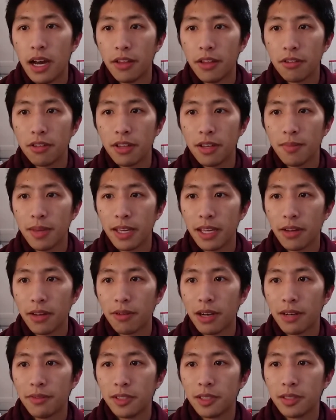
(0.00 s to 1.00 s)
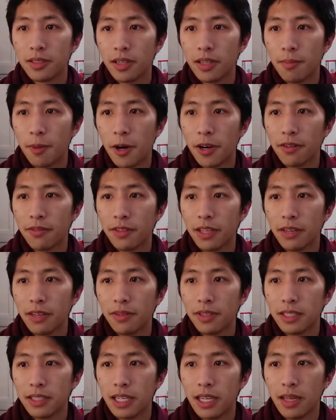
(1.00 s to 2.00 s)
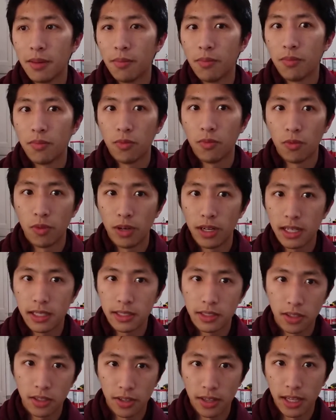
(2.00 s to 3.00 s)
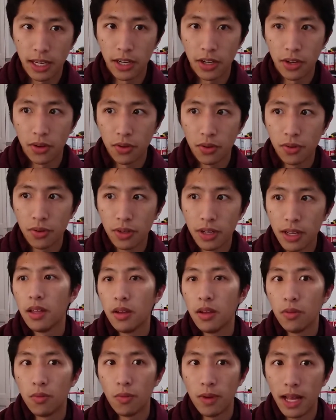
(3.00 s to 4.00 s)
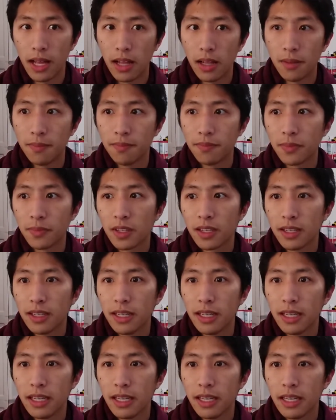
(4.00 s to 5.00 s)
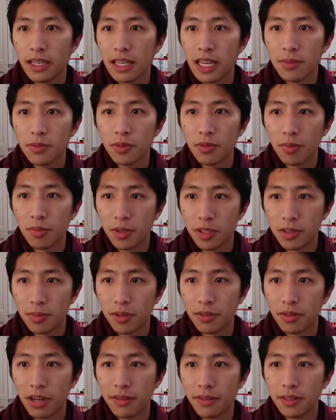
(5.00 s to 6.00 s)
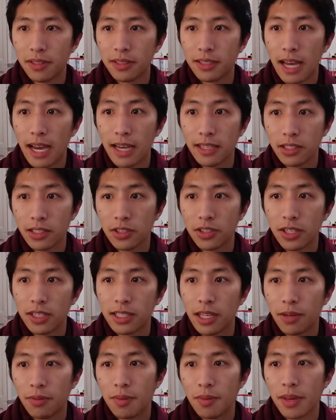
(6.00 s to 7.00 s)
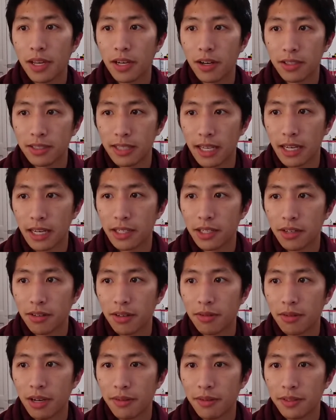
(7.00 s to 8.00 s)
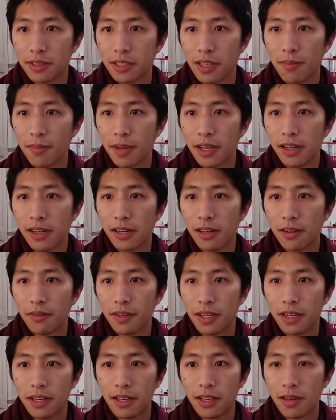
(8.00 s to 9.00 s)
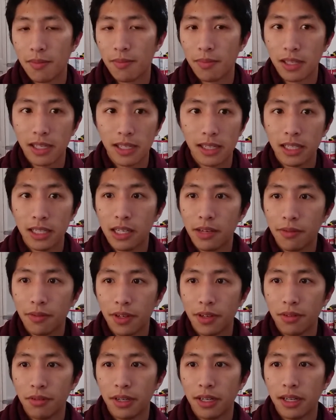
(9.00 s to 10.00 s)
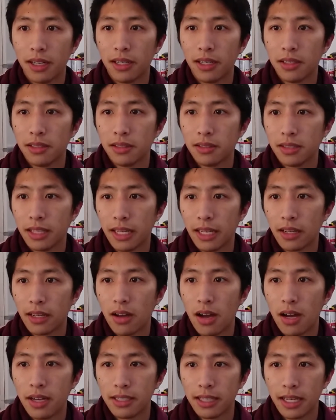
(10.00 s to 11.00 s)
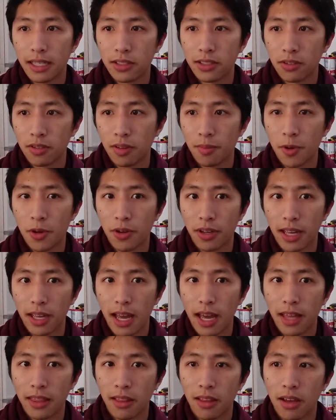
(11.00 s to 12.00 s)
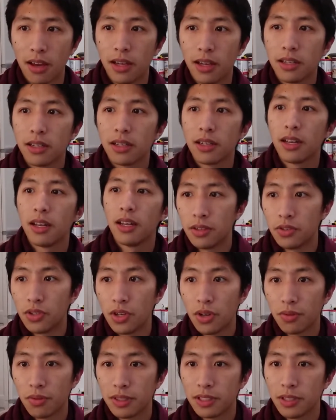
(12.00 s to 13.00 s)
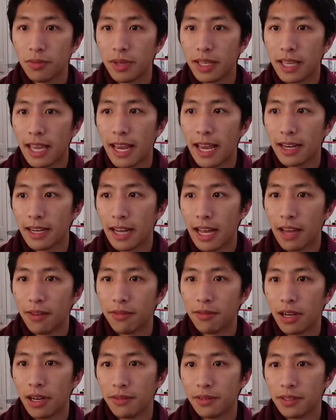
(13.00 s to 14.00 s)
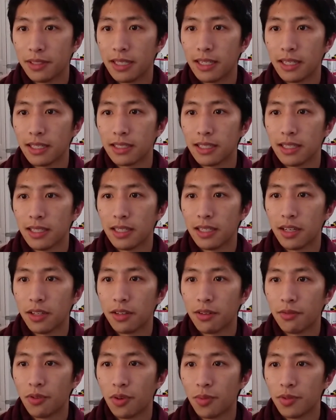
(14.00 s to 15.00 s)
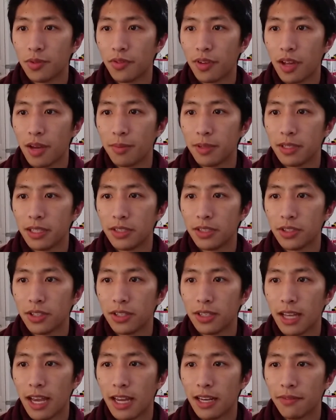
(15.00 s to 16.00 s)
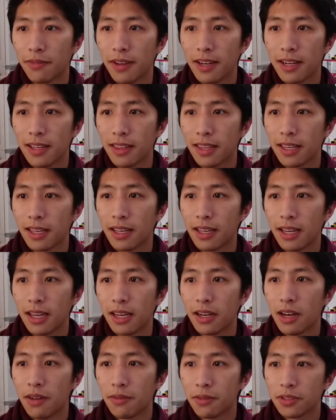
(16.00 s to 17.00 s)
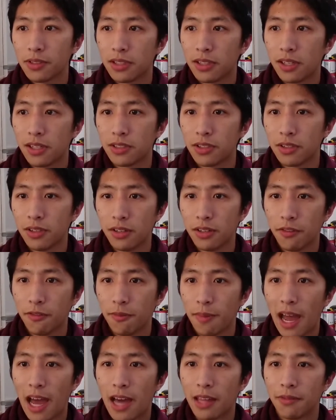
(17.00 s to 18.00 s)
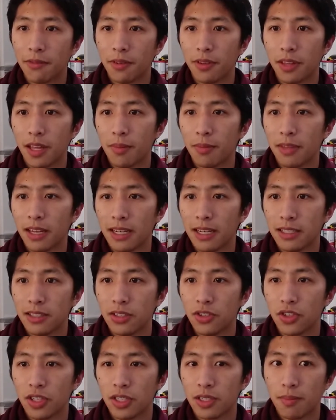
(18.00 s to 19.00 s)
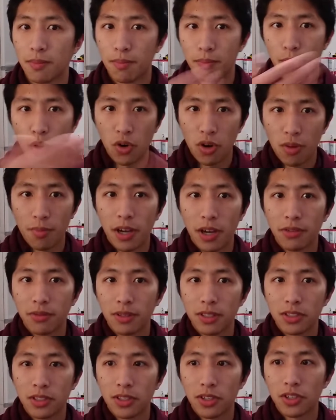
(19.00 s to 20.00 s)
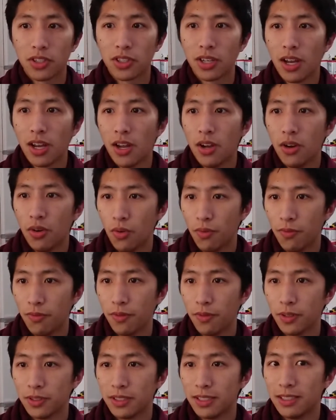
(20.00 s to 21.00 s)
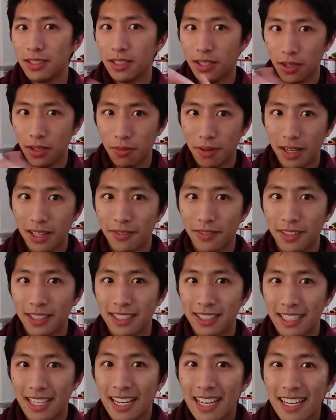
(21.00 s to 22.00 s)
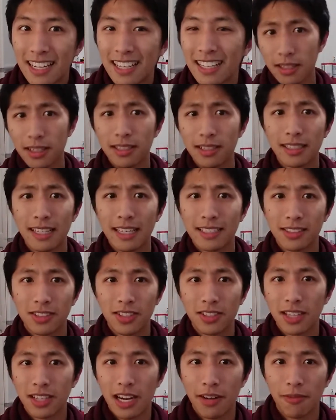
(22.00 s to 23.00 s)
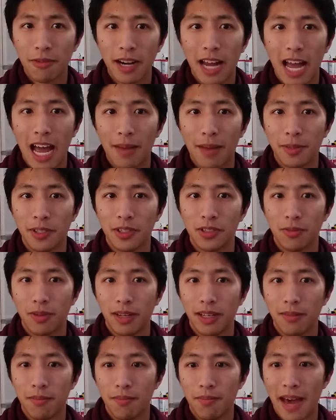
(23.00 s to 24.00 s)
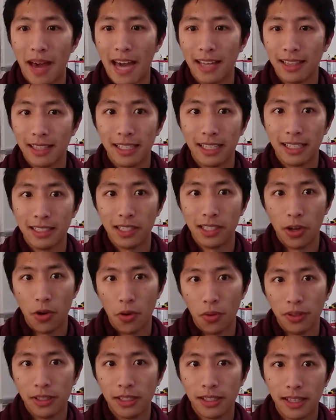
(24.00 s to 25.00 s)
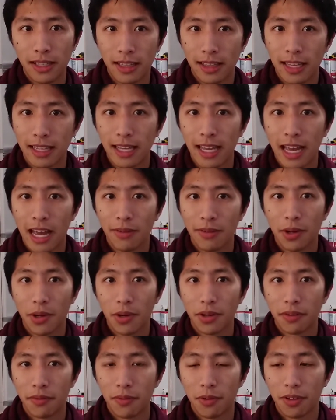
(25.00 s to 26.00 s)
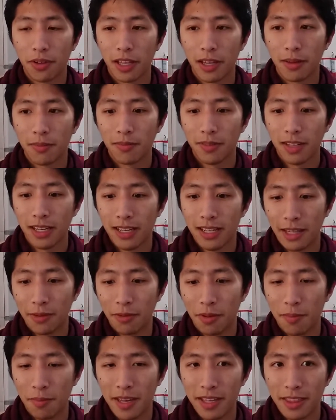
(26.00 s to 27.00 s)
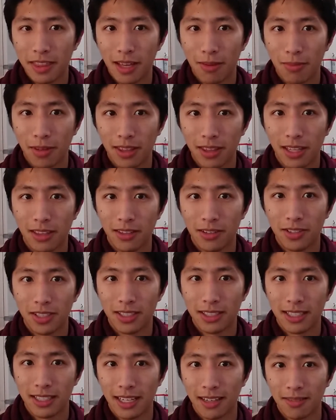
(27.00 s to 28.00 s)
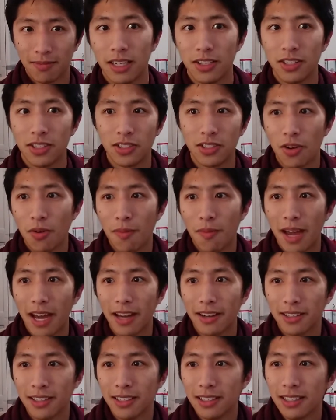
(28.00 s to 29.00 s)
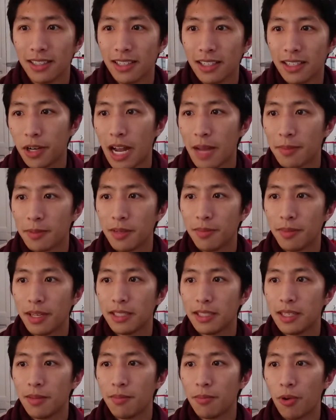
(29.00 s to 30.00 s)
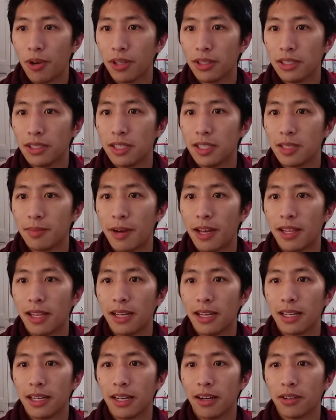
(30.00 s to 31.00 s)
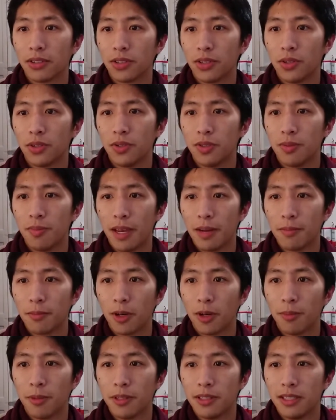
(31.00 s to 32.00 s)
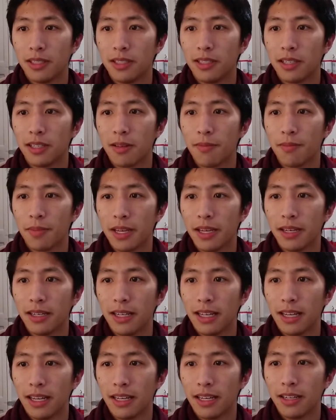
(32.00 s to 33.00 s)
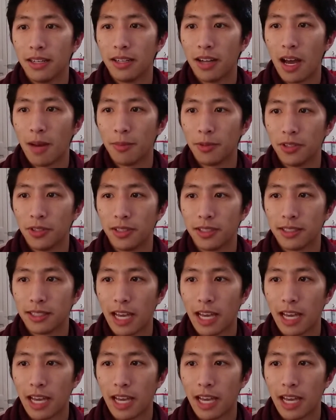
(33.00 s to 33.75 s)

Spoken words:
other than making rivals a part of the evil team, what else could they do? Well, in games with multiple rivals, I suggest that we make our secondary rivals competitive in a completely different arena, like contests or the Pokeathlon. There's no reason we can't have rivals that excel in other forms of competition, and if anything, it offers an alternative path for them that isn't just Pokemon research versus irrelevancy, because that's just kind of what happens when battling is the only thing that they have going for them, and then we beat them and then they're just like, they just don't matter. Perhaps it may seem pointless to spotlight a character whose main purpose is to compete in an optional